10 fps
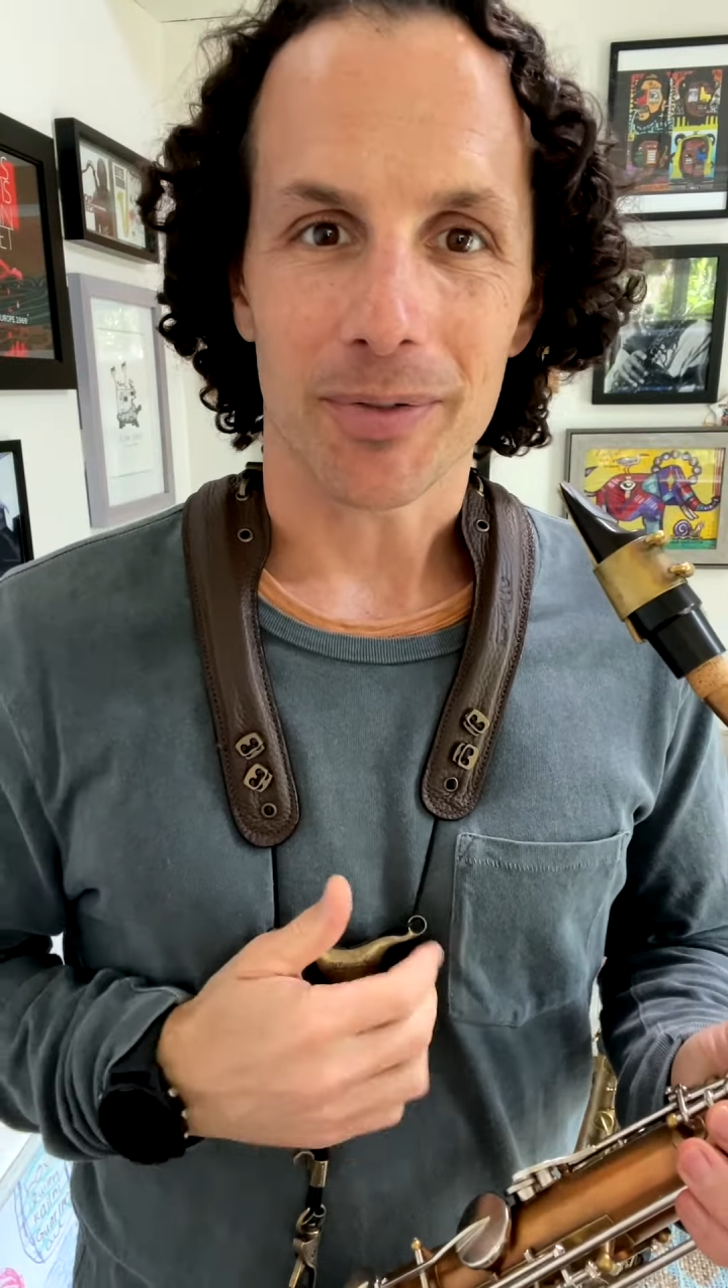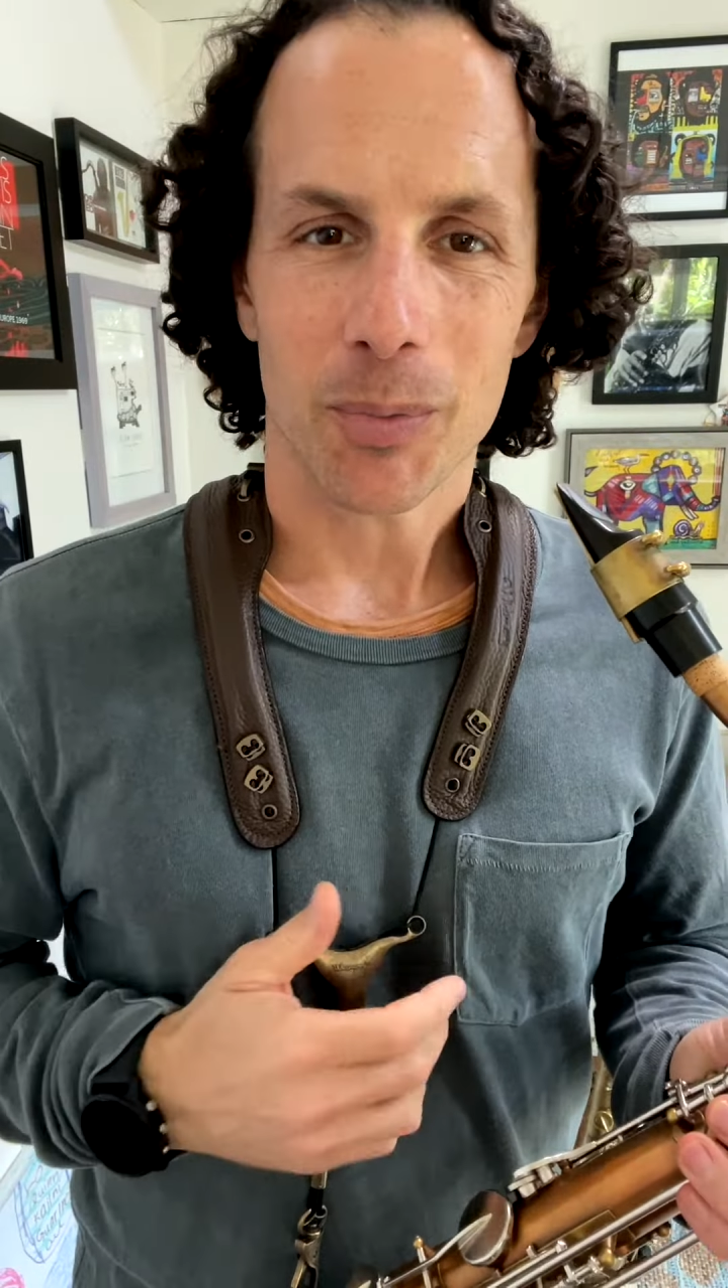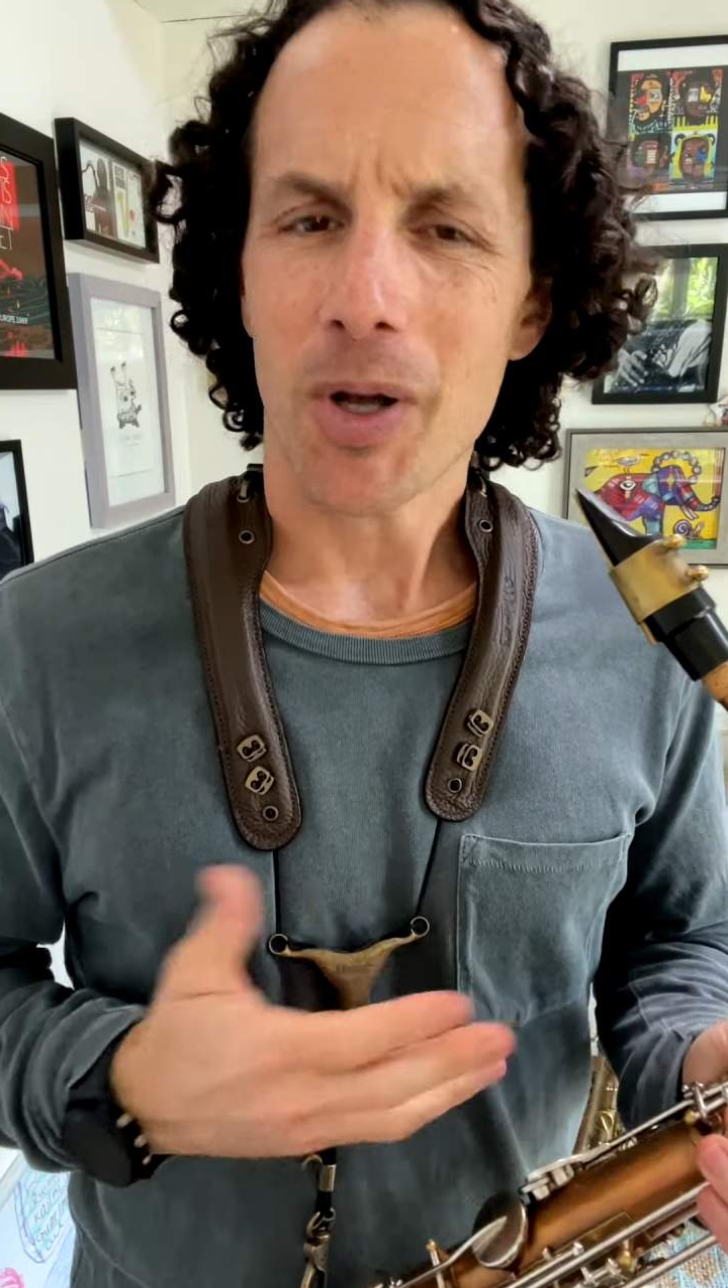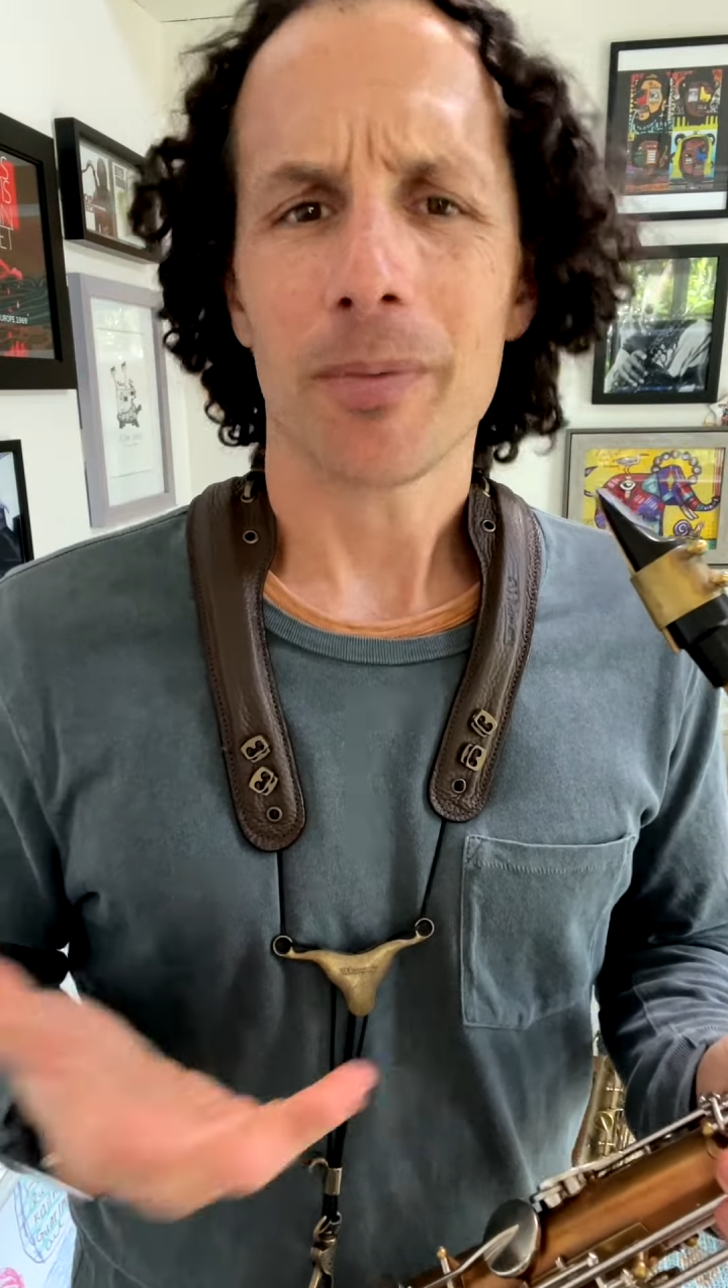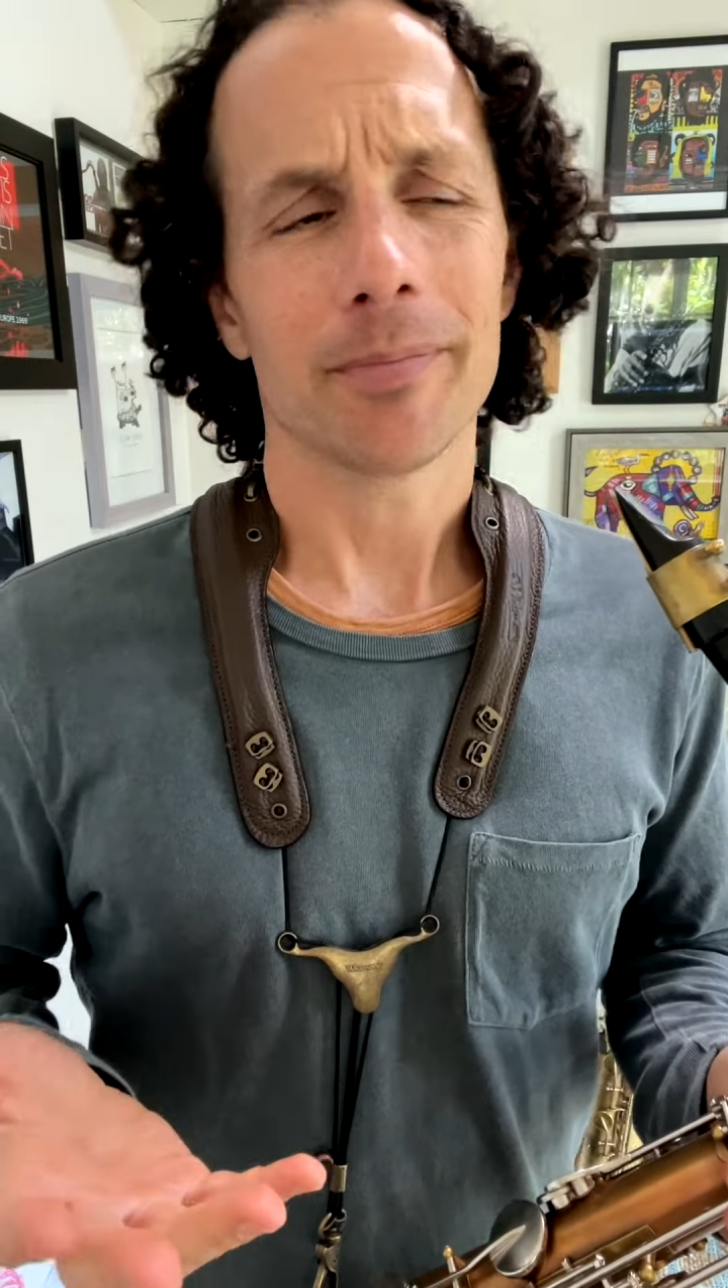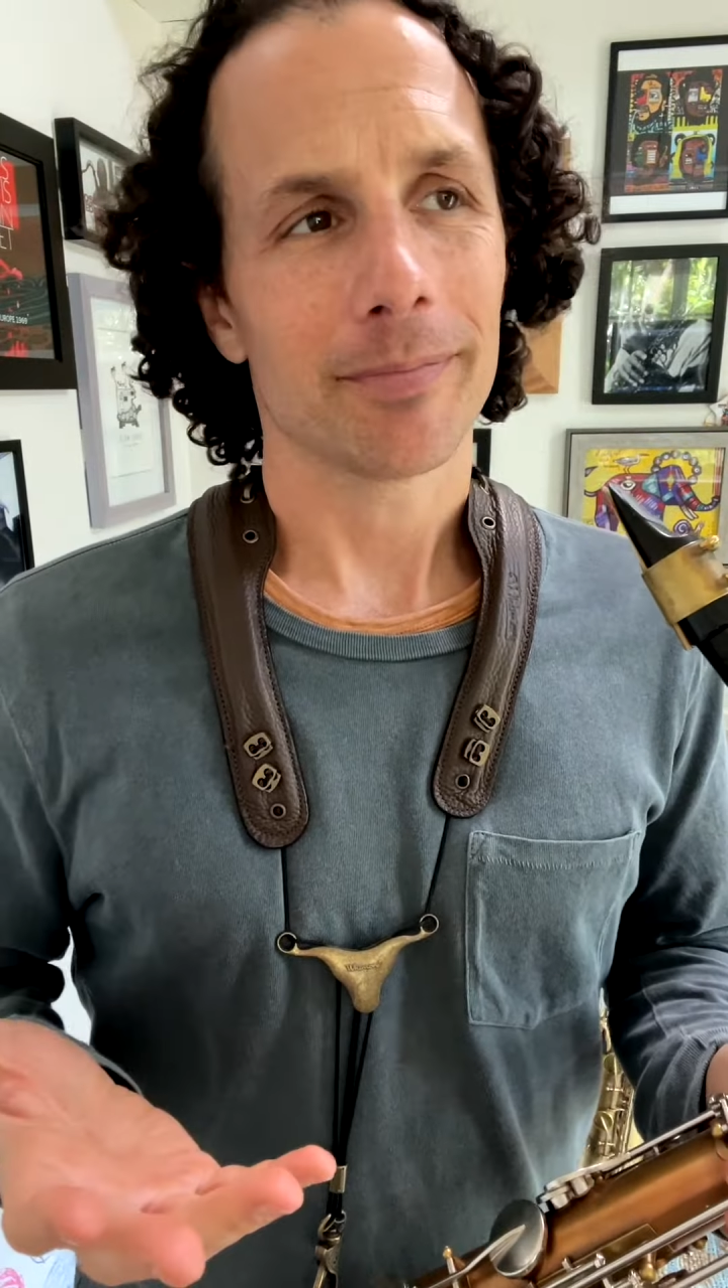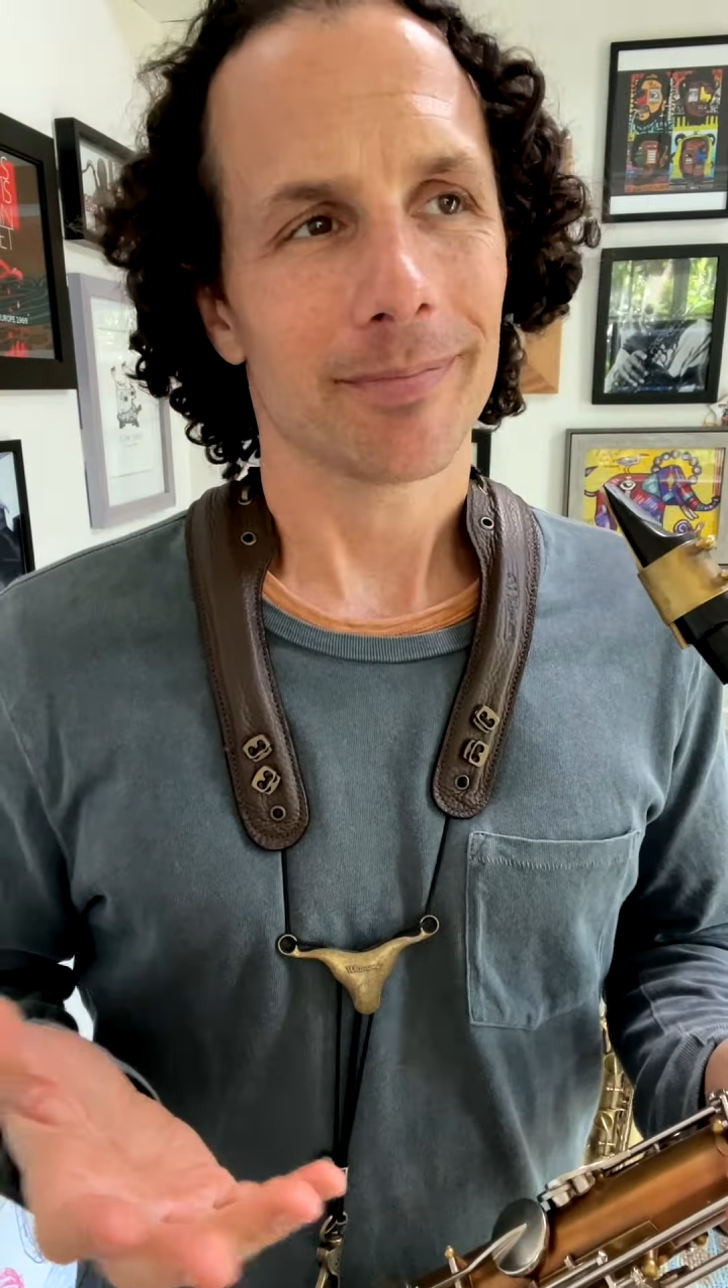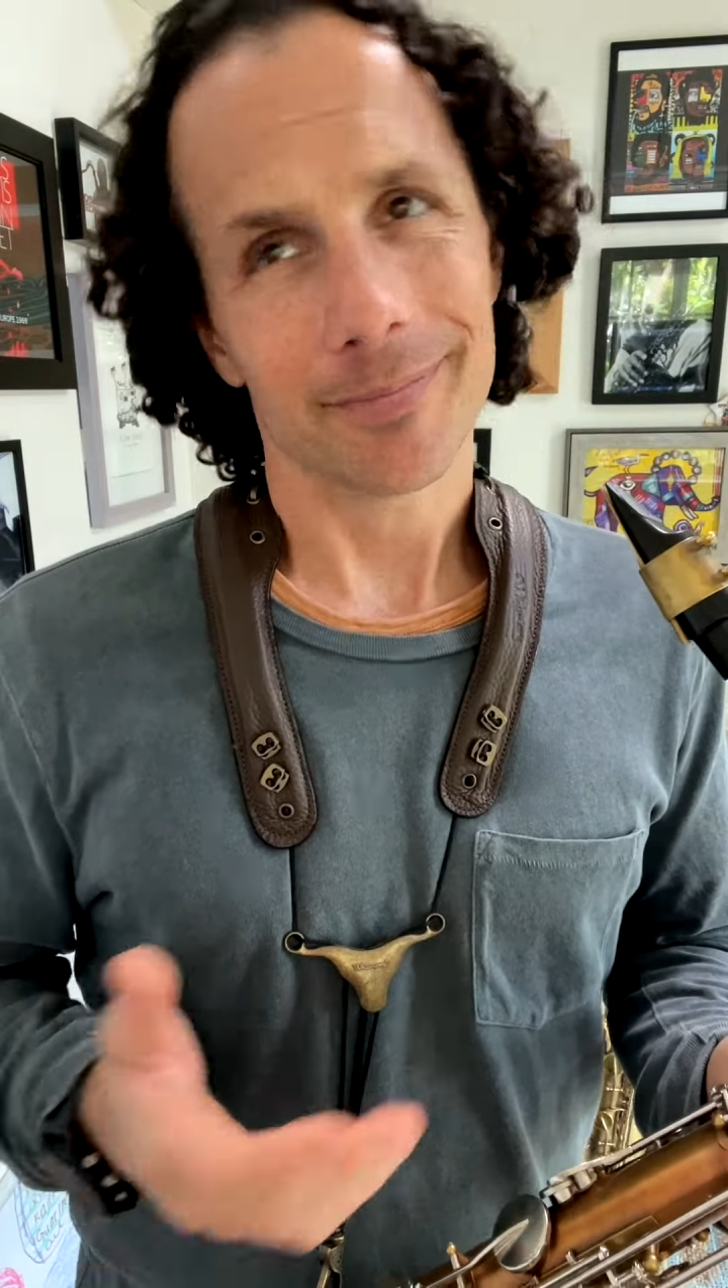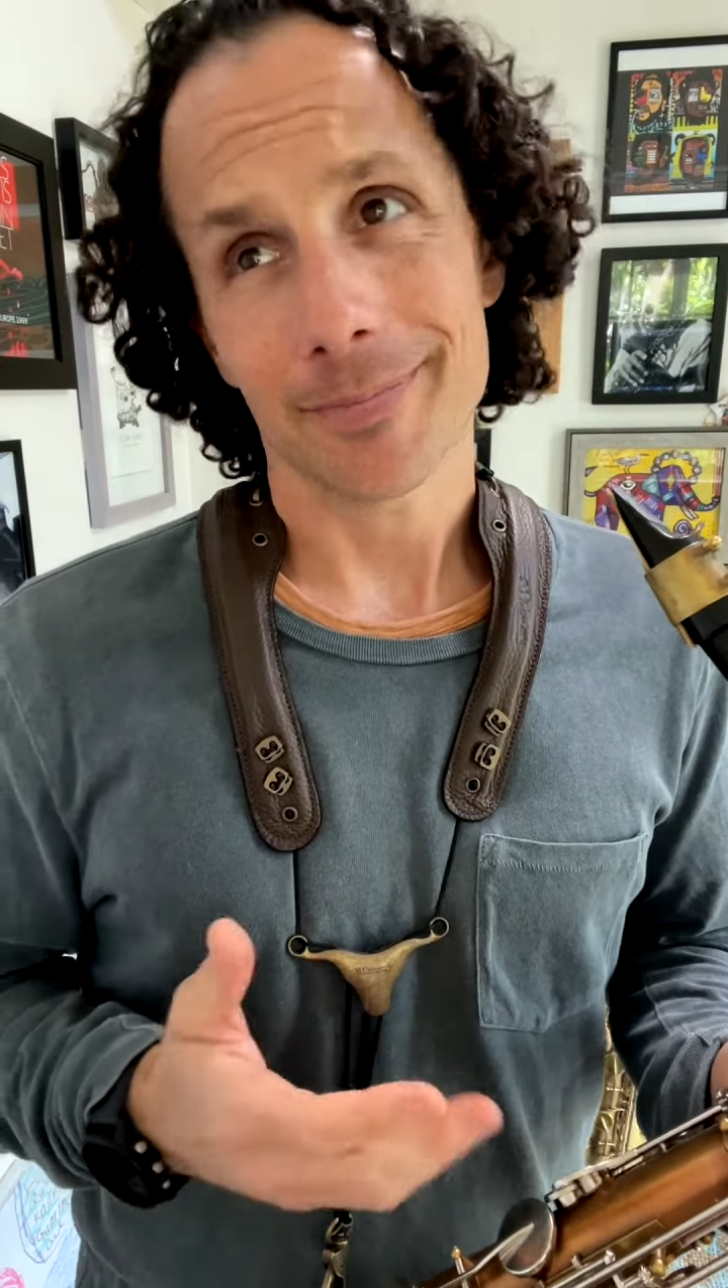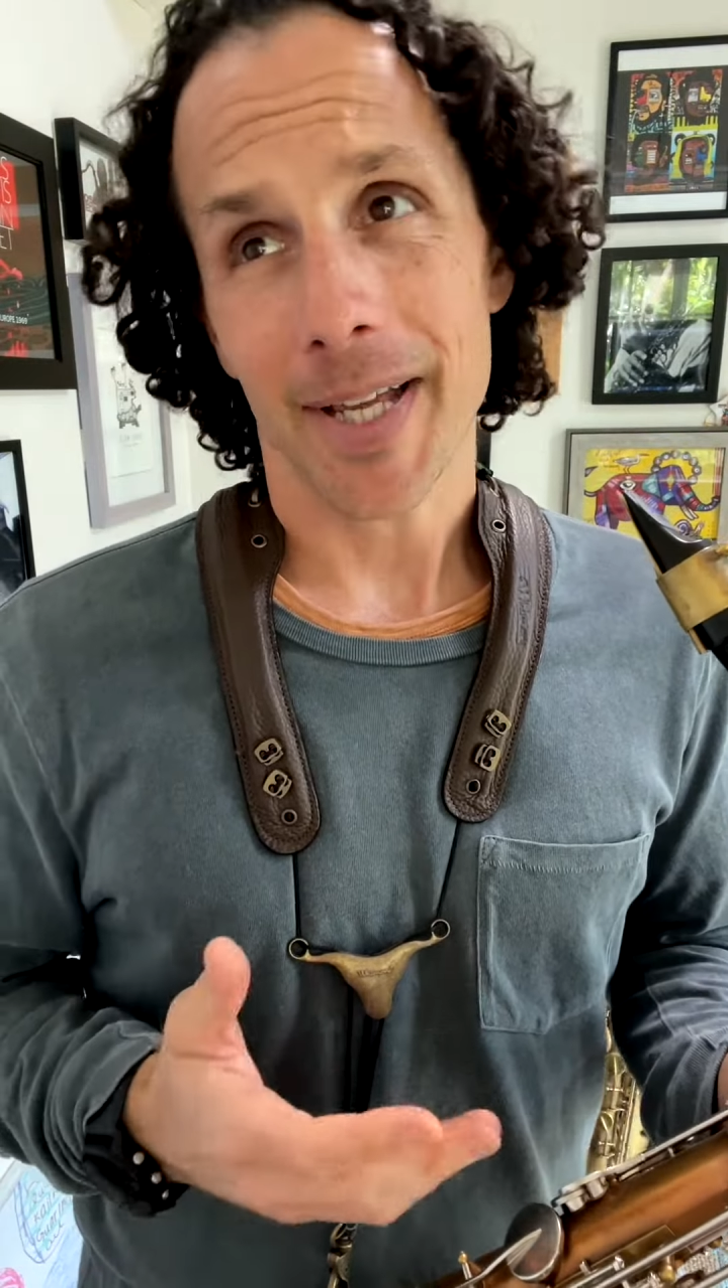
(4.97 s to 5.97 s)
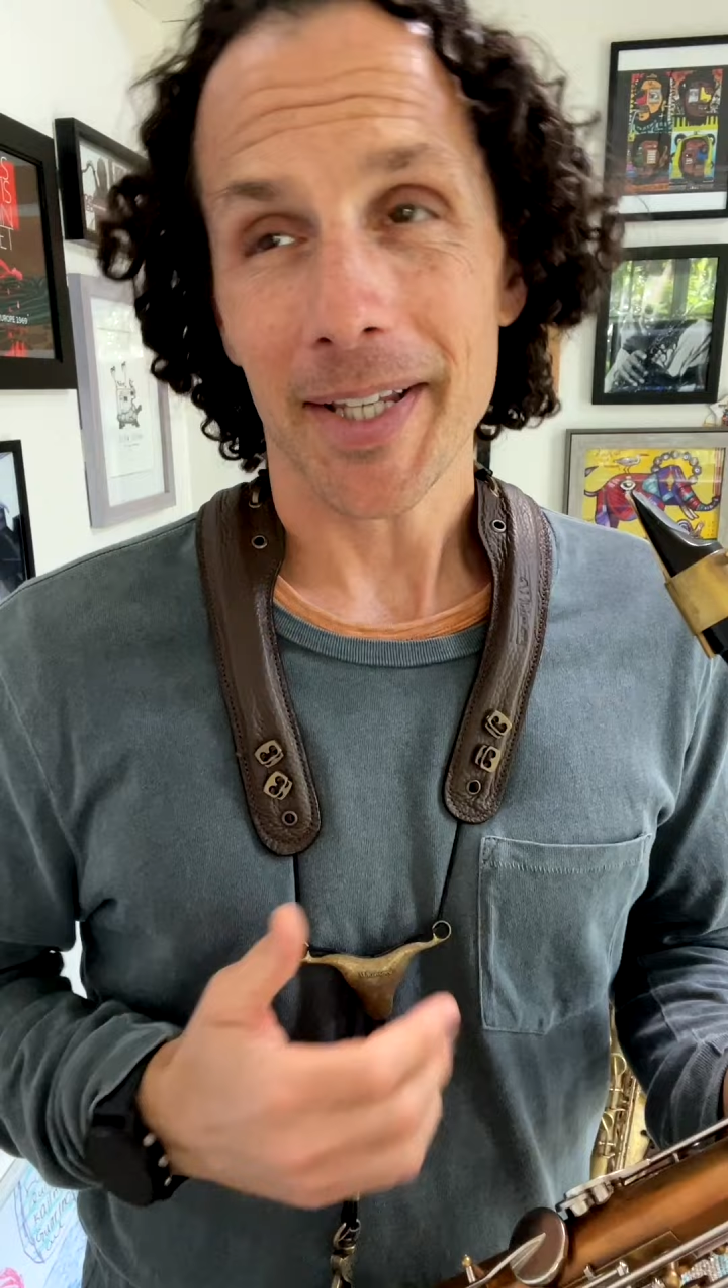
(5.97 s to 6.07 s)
Well, I